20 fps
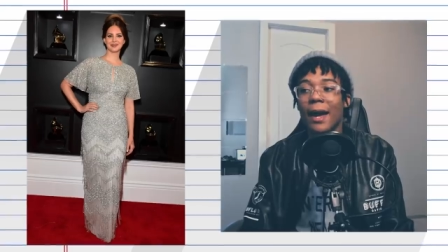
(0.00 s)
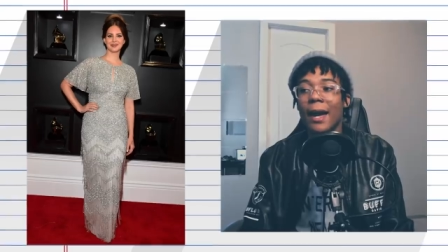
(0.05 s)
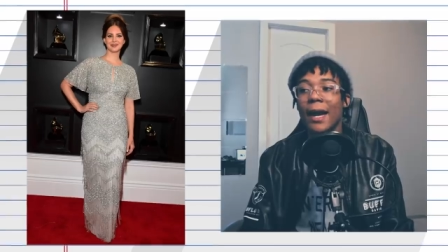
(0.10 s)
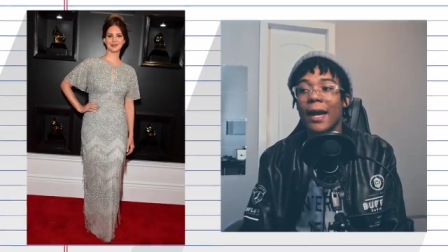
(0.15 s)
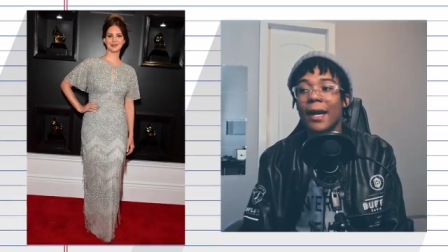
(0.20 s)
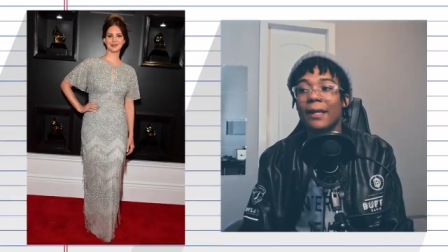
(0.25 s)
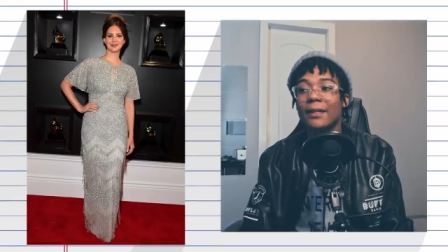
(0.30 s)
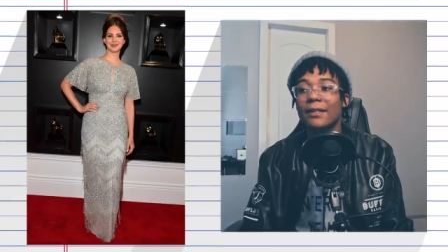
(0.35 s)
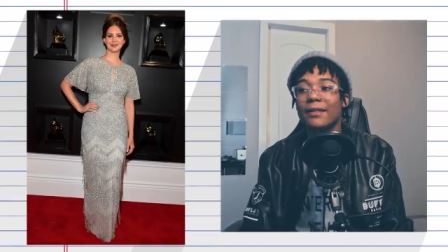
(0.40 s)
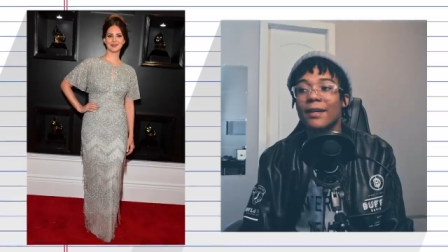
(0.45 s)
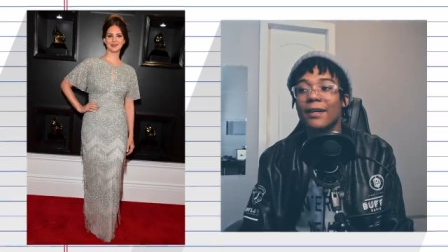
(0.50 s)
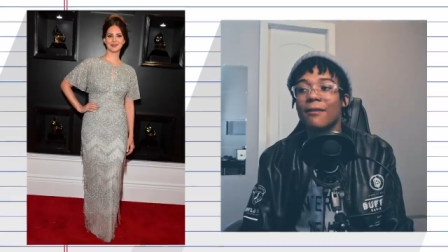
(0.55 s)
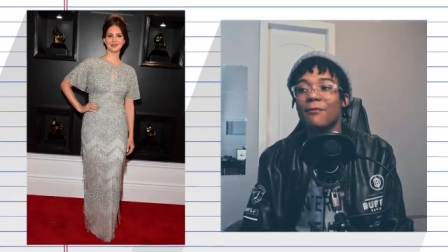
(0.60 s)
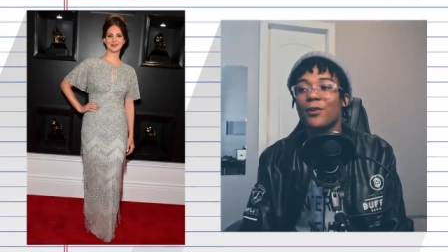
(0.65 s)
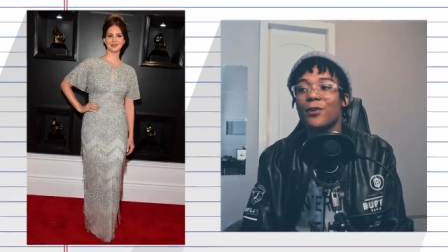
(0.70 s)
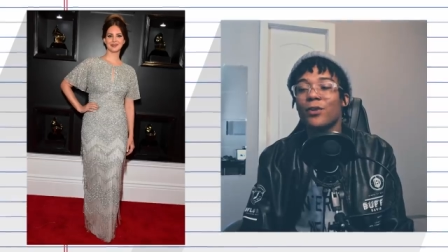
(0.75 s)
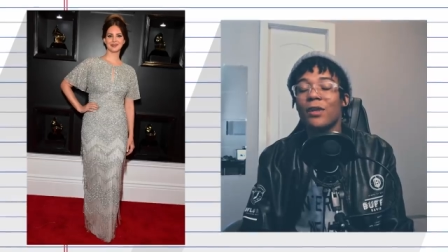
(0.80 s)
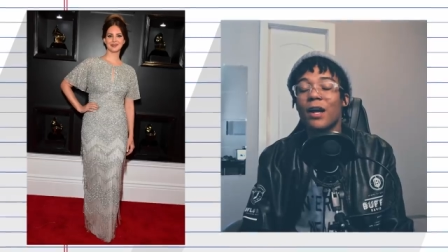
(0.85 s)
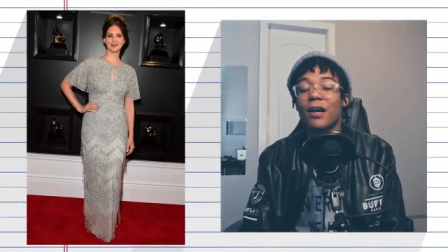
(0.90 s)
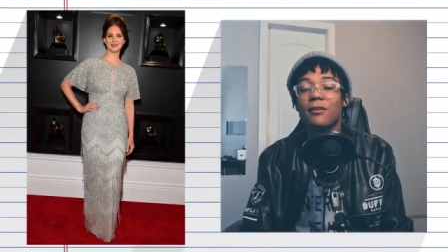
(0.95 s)
and if
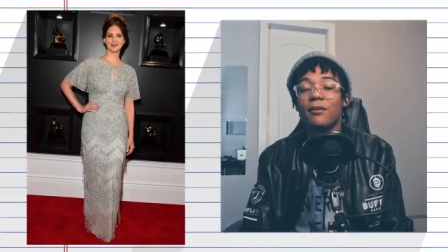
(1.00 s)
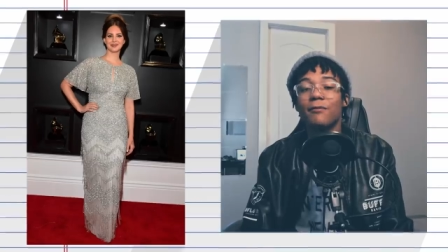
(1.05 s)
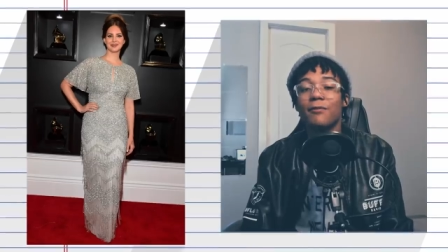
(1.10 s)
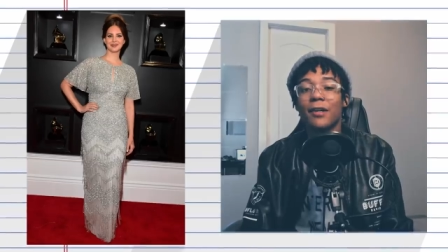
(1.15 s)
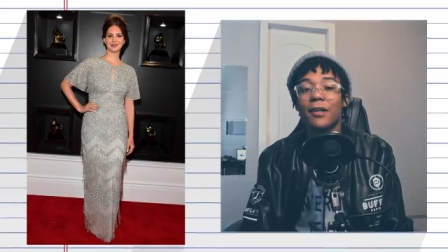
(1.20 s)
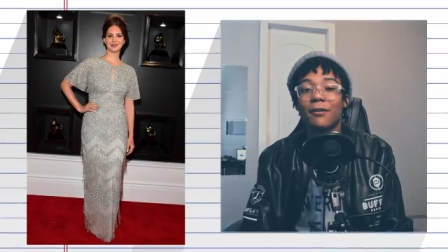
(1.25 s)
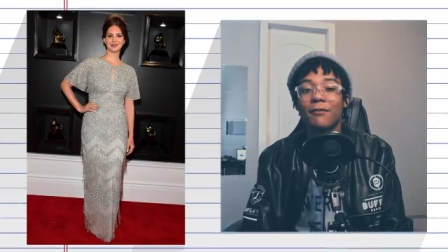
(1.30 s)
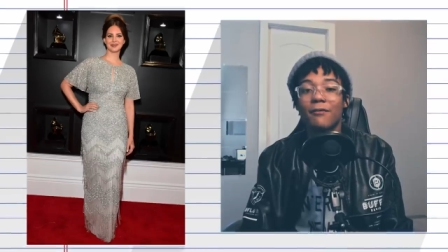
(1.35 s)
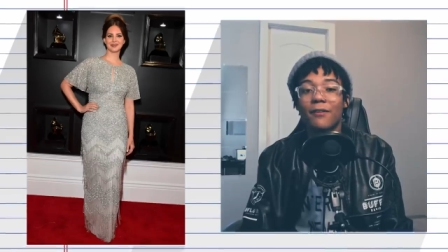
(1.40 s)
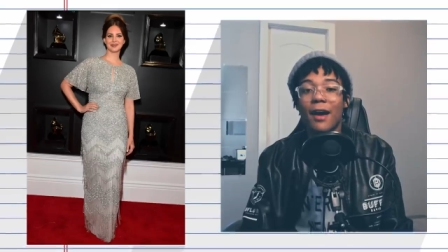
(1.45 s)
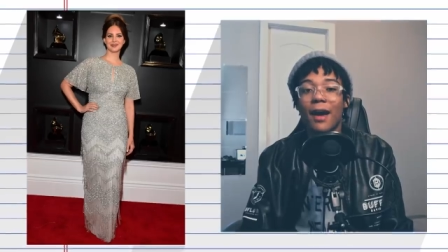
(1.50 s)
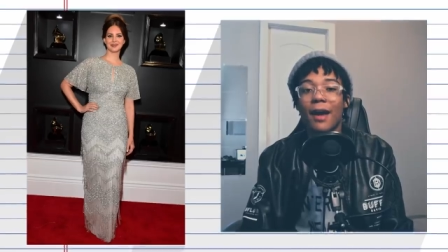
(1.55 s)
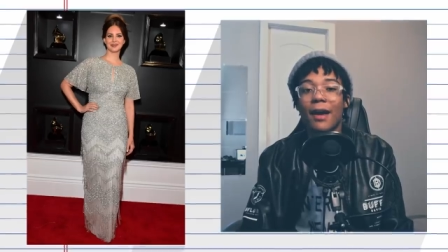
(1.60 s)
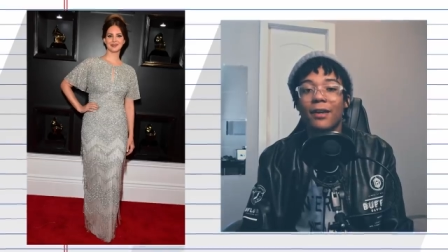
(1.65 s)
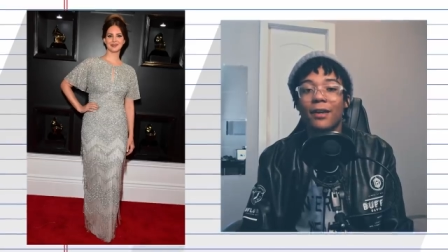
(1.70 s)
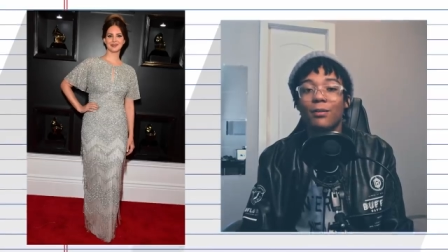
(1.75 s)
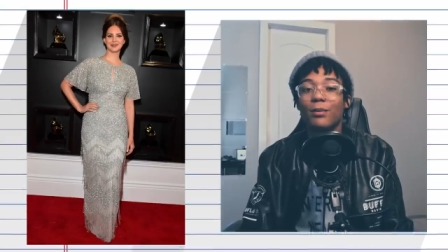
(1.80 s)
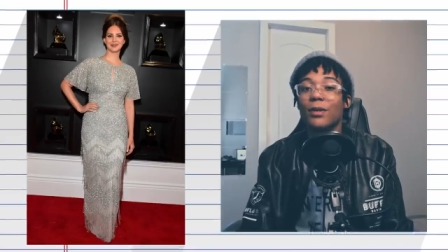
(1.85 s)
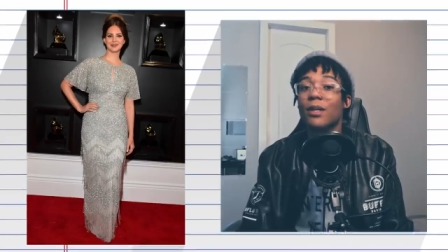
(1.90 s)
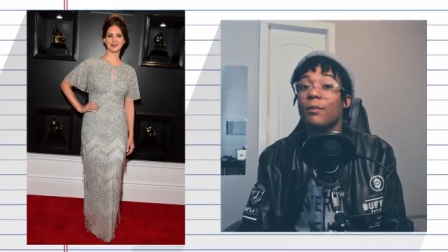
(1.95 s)
you're not a fan of that,
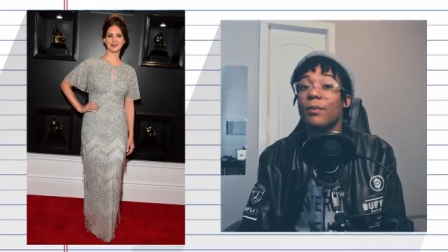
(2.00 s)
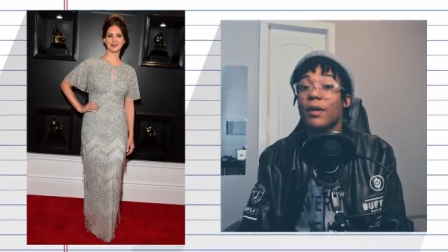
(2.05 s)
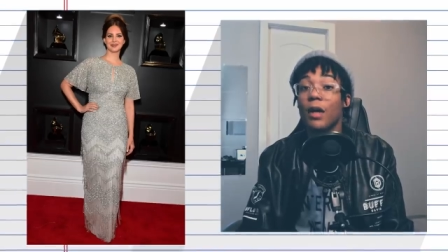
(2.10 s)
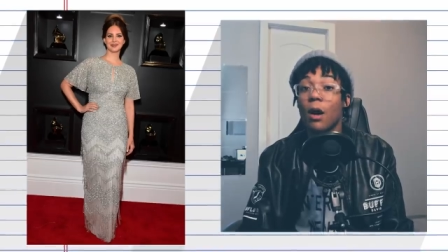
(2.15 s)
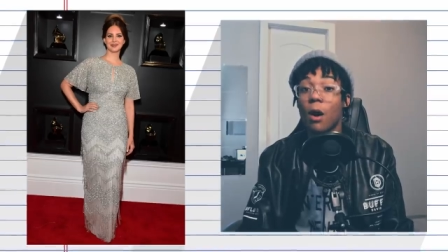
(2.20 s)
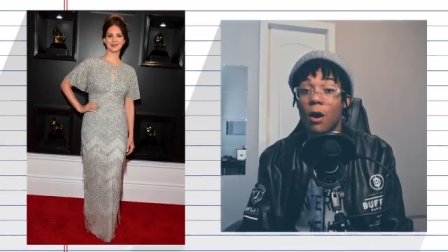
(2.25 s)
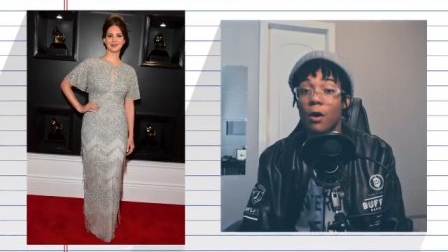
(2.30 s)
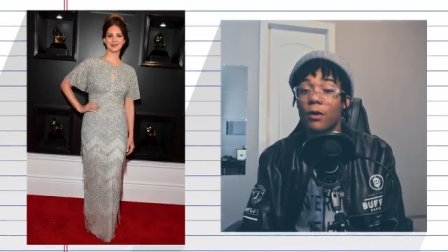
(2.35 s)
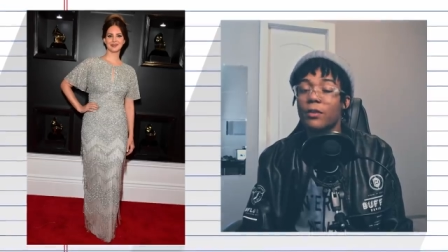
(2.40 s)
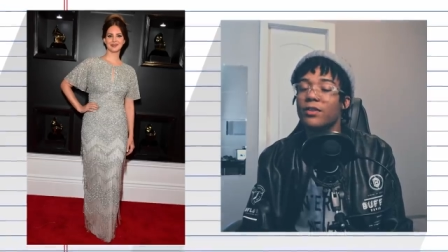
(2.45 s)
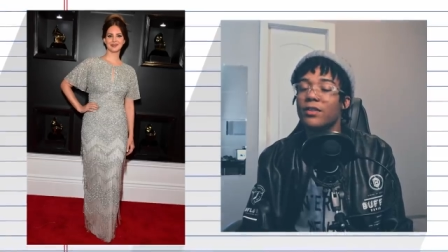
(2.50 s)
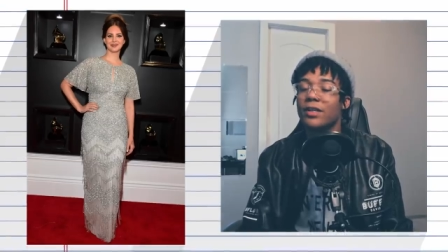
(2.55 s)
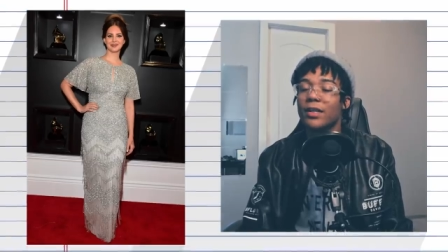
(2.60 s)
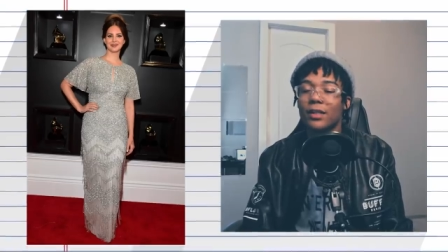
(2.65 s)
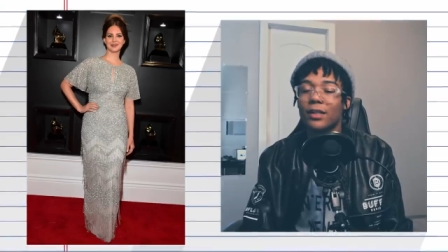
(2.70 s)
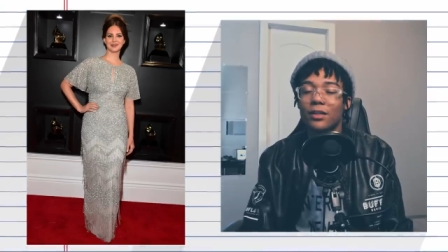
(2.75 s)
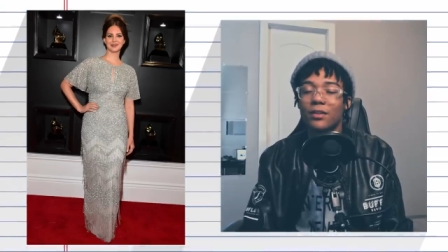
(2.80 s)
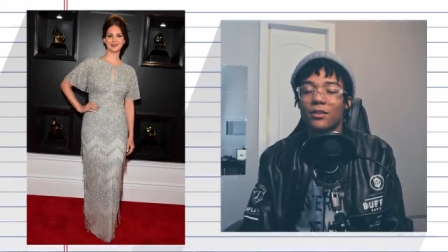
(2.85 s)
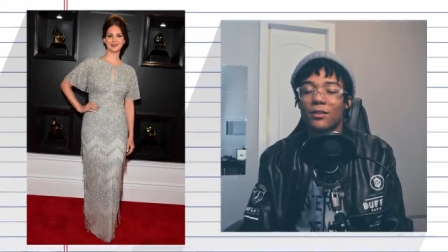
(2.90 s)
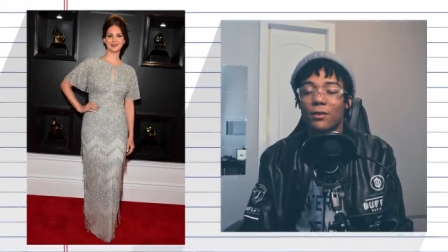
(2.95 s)
it can be a bit hard to
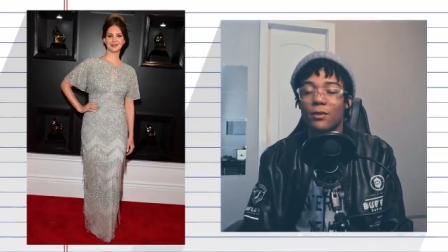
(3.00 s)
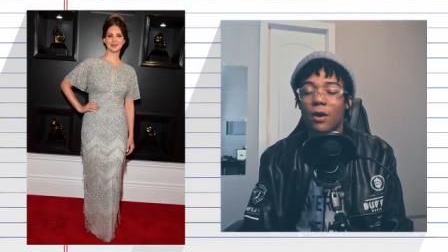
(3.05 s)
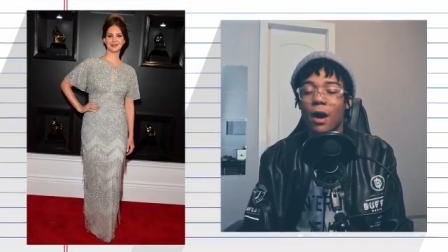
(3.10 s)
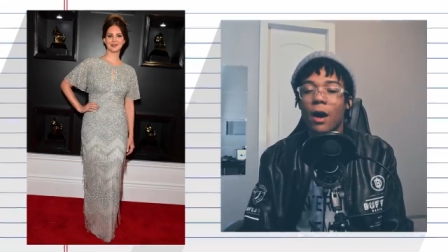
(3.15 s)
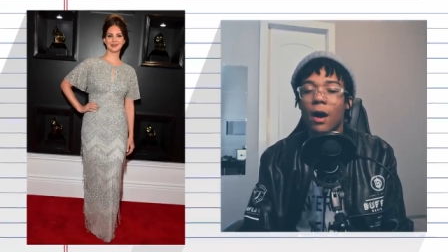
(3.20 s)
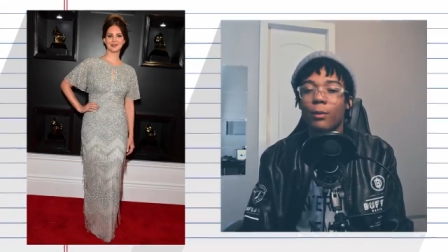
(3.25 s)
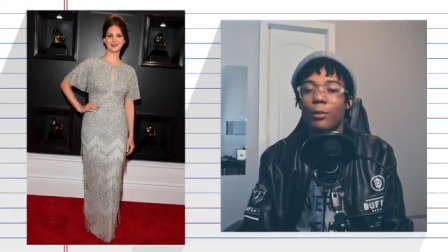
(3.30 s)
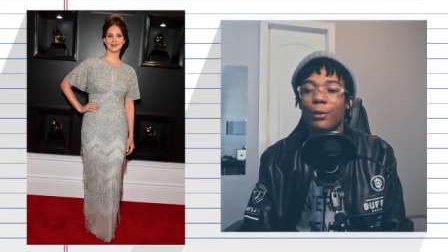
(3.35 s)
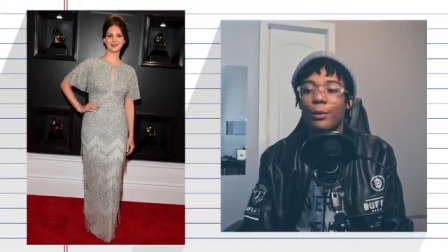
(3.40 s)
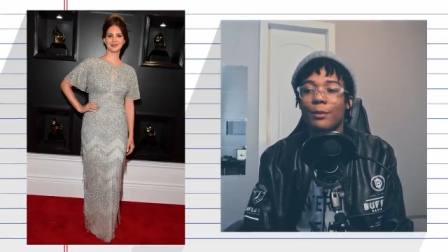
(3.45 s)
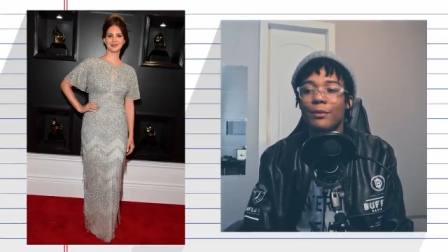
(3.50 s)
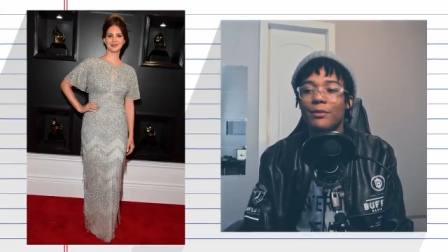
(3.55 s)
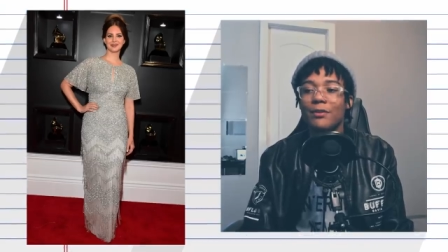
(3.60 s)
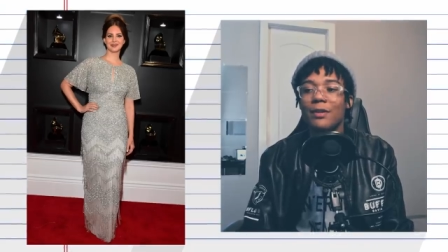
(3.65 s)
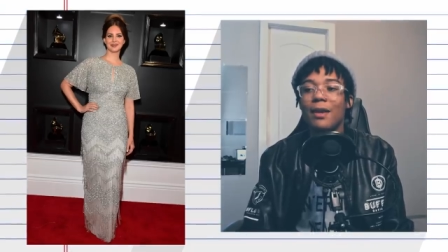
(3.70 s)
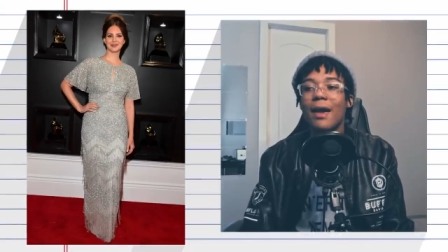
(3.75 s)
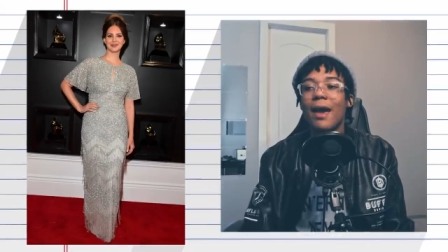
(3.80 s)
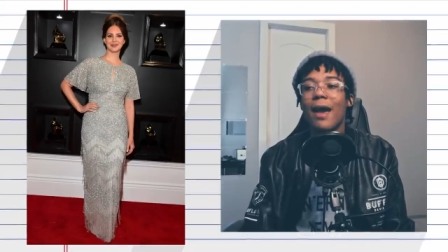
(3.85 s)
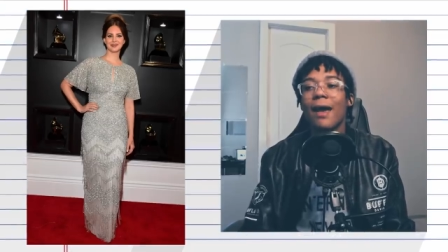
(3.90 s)
get into her albums,